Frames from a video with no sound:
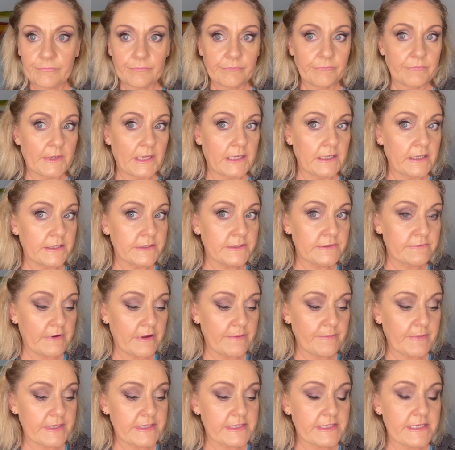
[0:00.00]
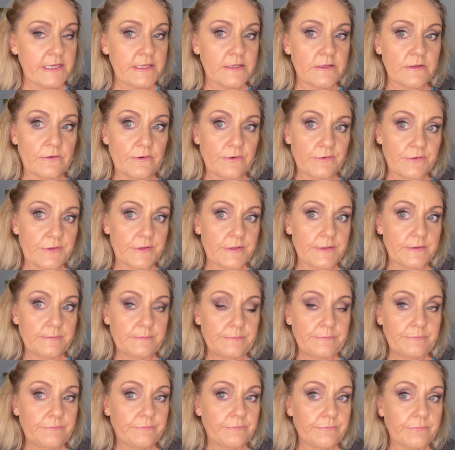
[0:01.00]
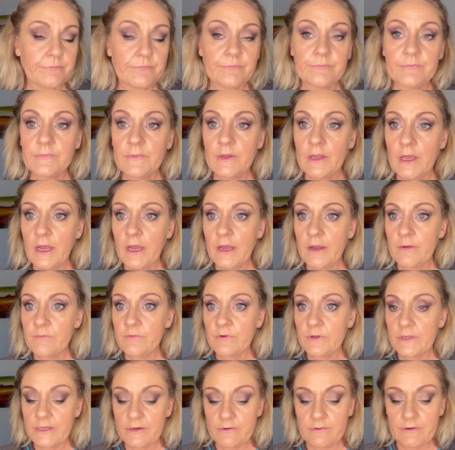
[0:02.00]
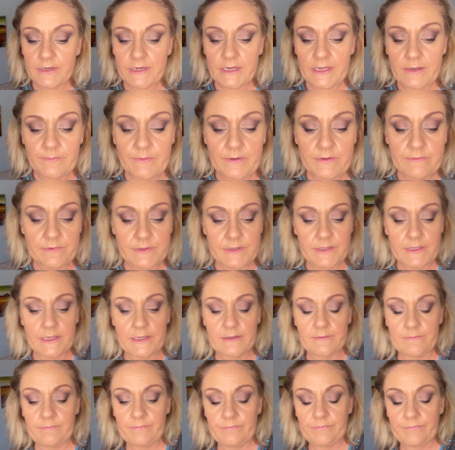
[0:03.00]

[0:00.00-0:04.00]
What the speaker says: I like the way my skin looks. I'm really quite happy with that.